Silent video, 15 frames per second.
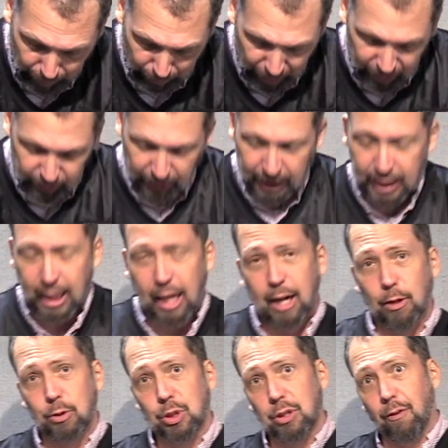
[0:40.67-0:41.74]
about an
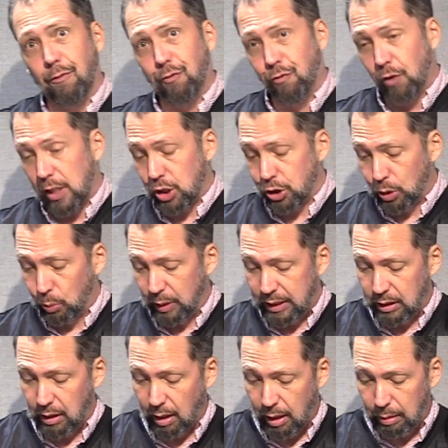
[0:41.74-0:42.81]
ounce of fresh
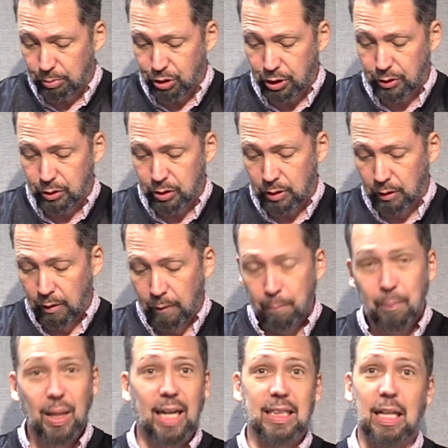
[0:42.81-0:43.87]
squeezed lime juice.
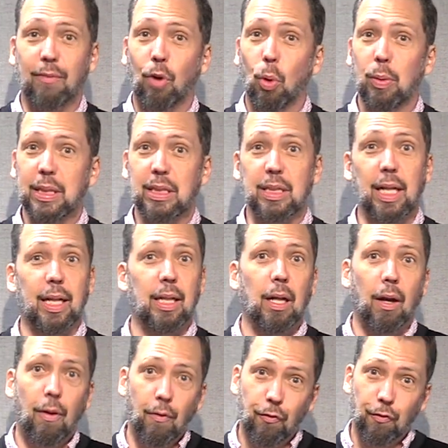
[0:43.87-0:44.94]
As I've always said,
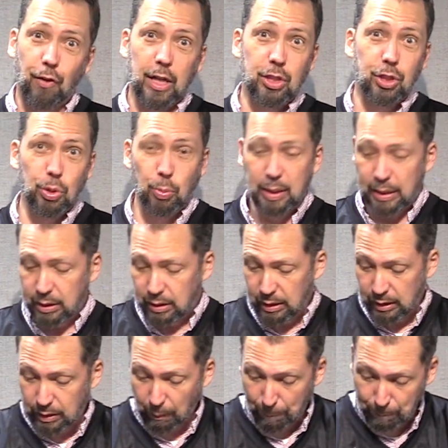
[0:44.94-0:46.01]
fresh squeezed
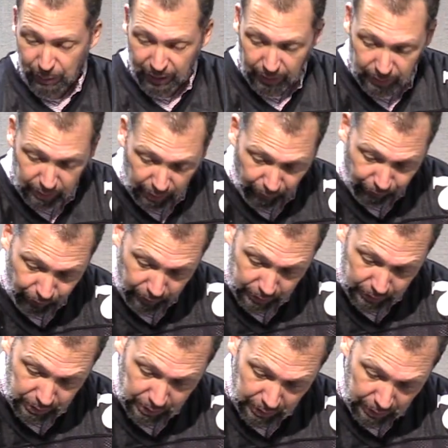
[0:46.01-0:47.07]
is a big
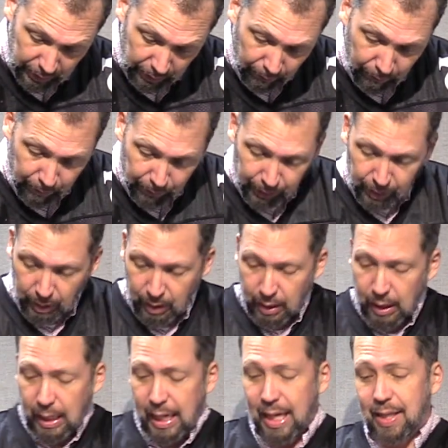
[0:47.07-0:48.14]
difference.
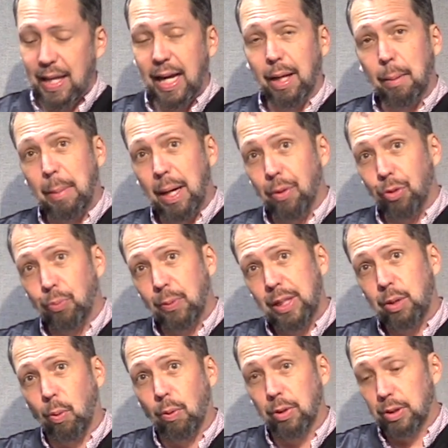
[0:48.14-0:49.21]
And then about
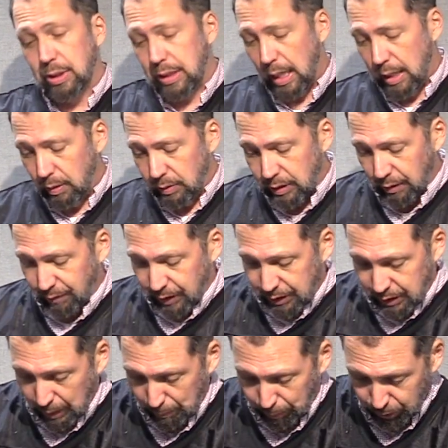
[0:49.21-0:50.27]
3/4 ounce of a
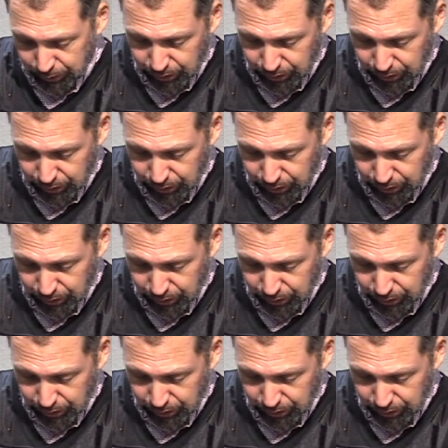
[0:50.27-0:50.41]
simple